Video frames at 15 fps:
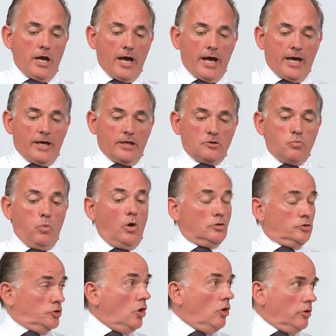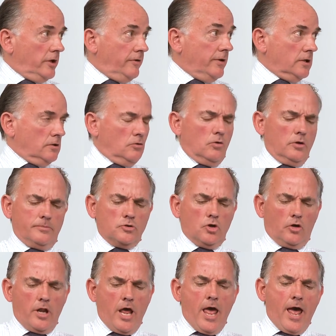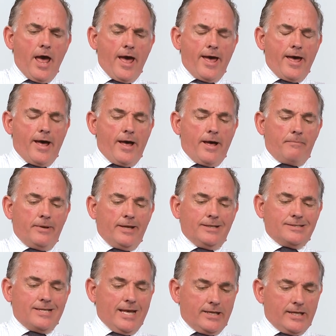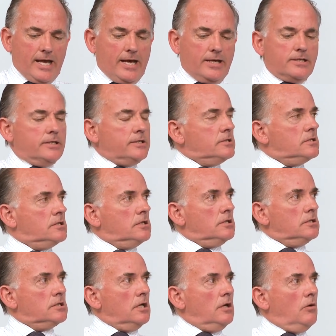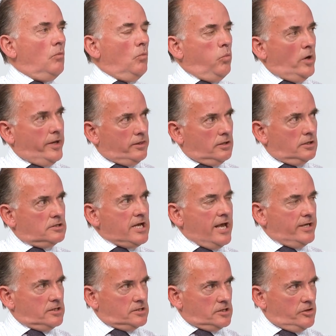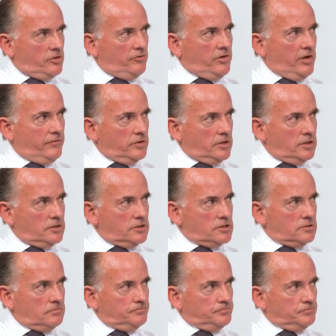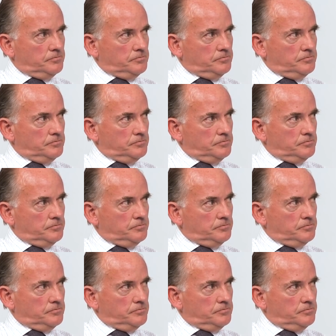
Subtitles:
And what John, if I can call him John, is getting at is that with the dates that you've given us,